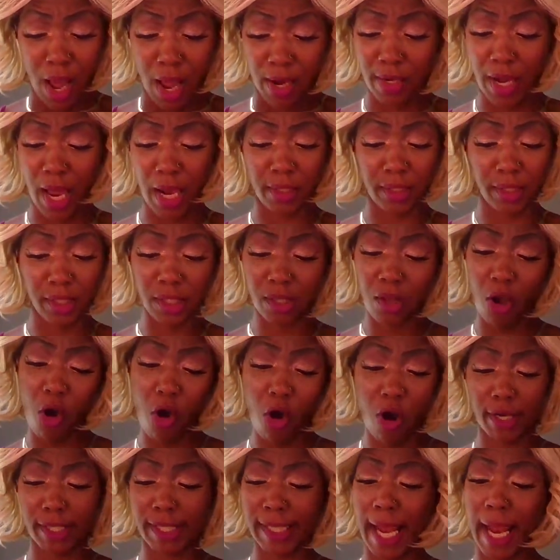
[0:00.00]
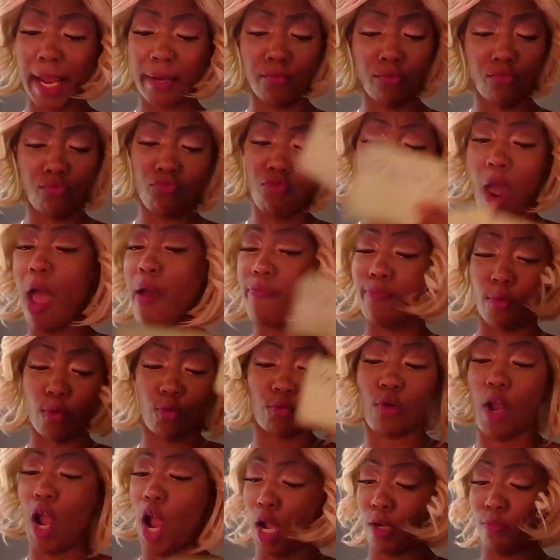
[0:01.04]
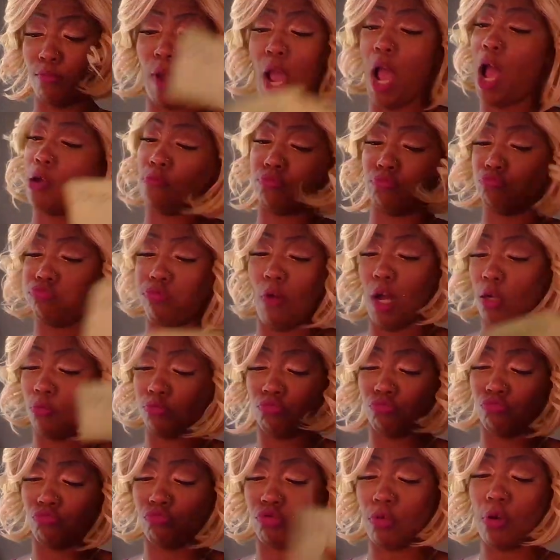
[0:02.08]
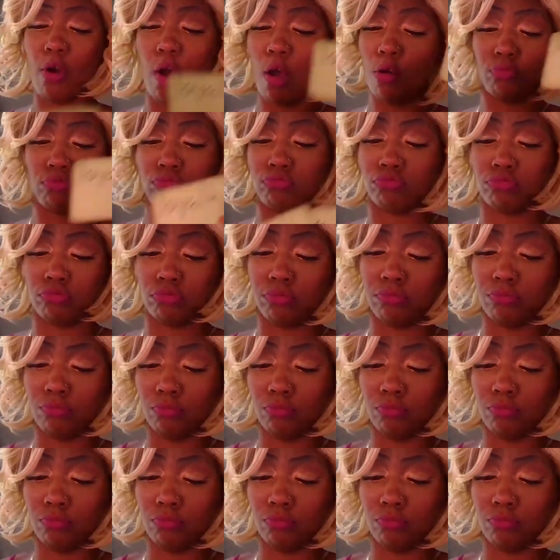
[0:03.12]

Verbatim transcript: Now, these cards ain't never cut up like this.